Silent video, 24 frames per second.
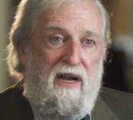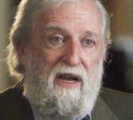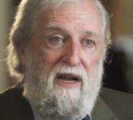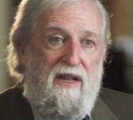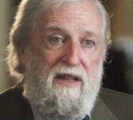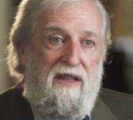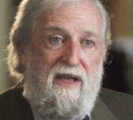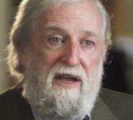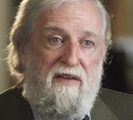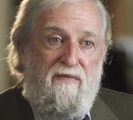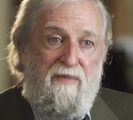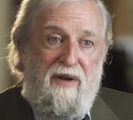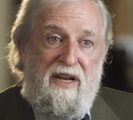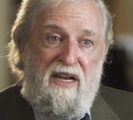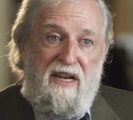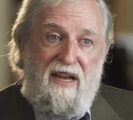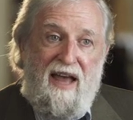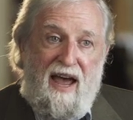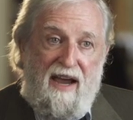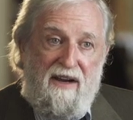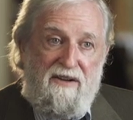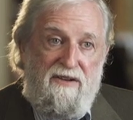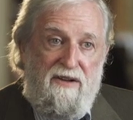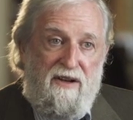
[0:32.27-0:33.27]
They've been
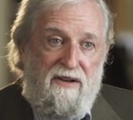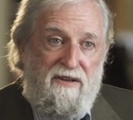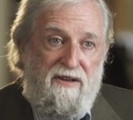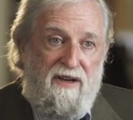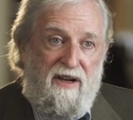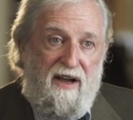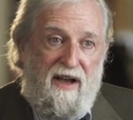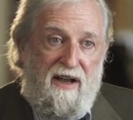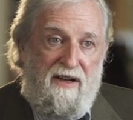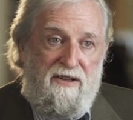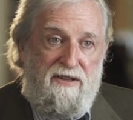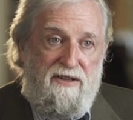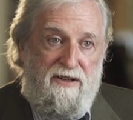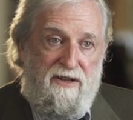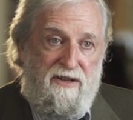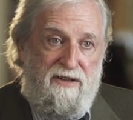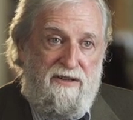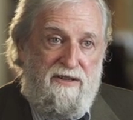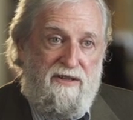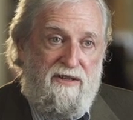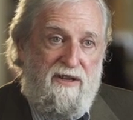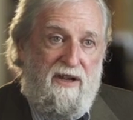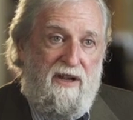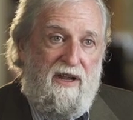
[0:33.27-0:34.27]
knocked
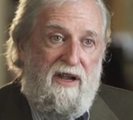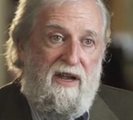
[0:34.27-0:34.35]
unconscious.